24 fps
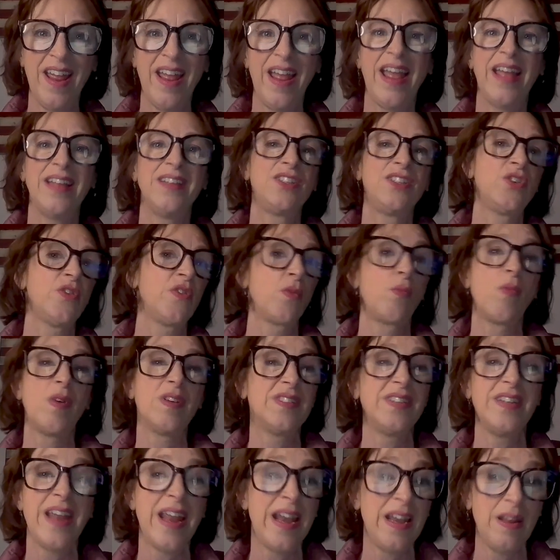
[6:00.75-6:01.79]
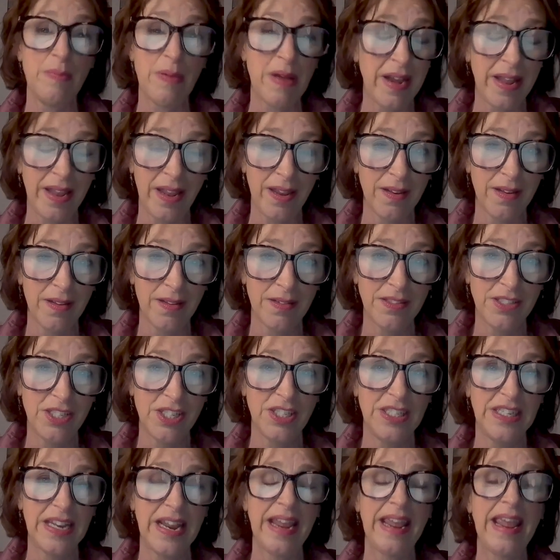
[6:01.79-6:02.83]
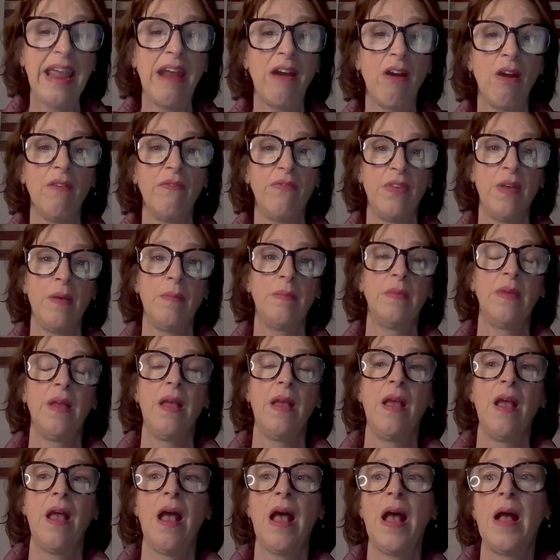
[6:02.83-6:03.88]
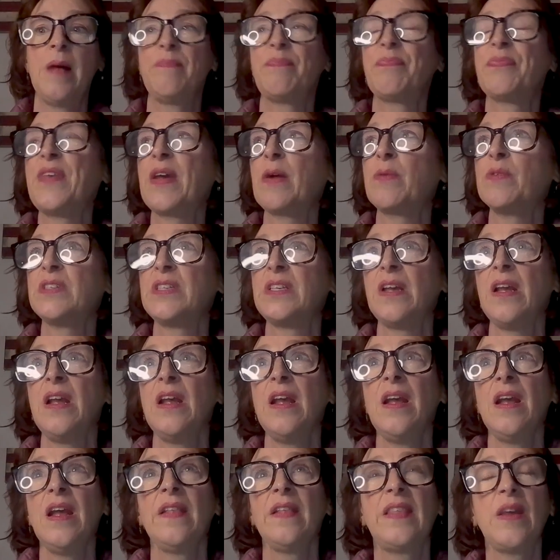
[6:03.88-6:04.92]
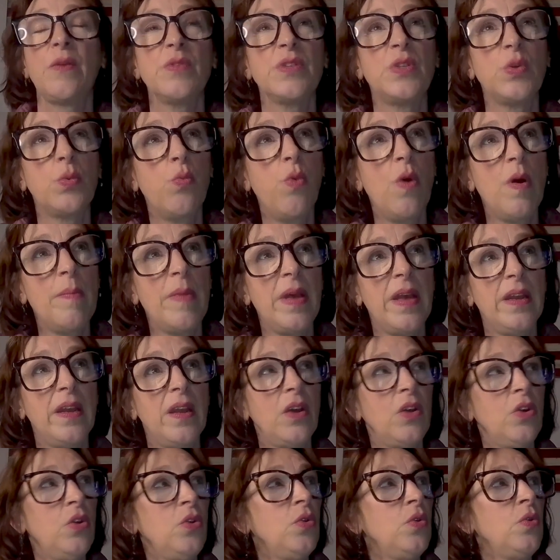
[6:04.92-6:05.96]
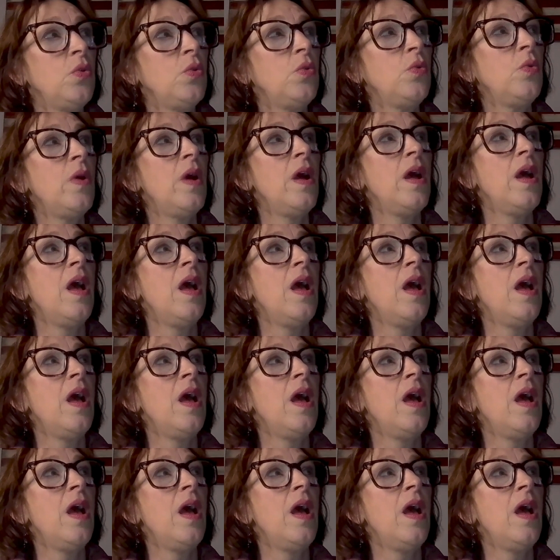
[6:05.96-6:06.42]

And so there wasn't anybody to take care of them. There was a woman who,